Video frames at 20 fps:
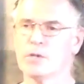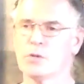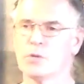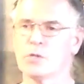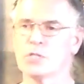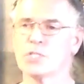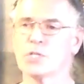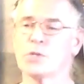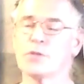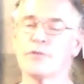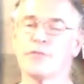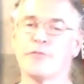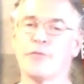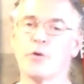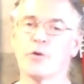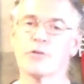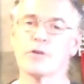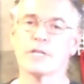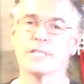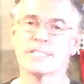Also the
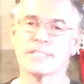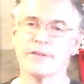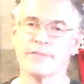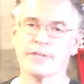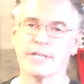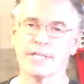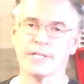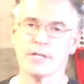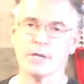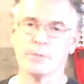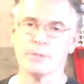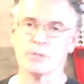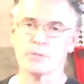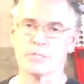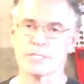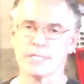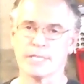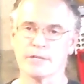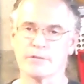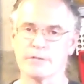4R70W
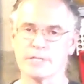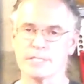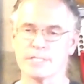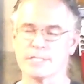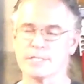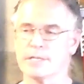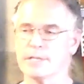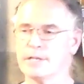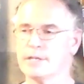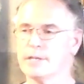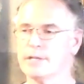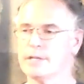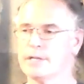series,